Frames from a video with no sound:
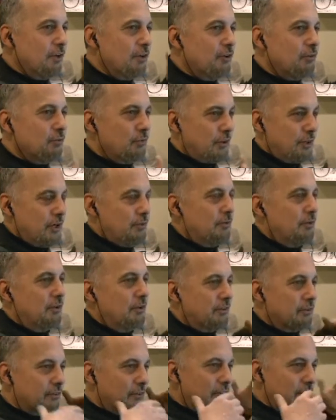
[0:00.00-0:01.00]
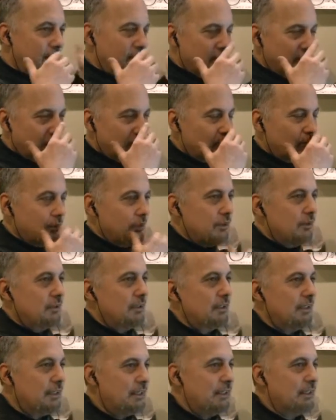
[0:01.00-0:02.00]
Those were immigrants. Those
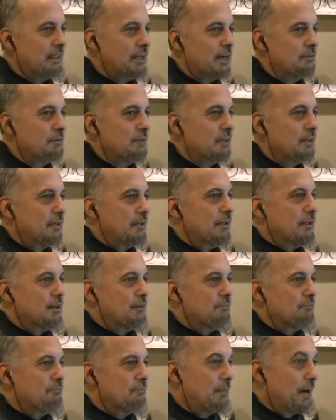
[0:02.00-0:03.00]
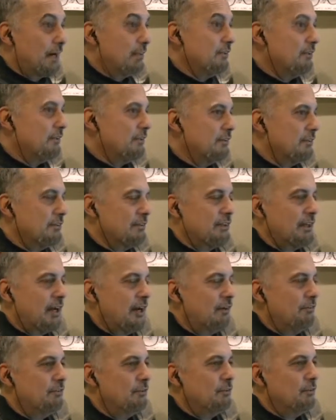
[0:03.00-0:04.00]
were economic migrants,
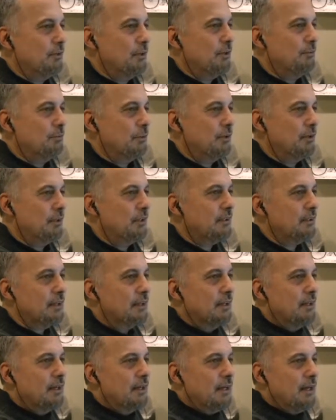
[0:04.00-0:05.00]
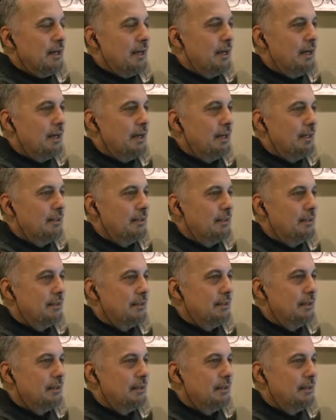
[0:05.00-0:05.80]
however you want to put it. And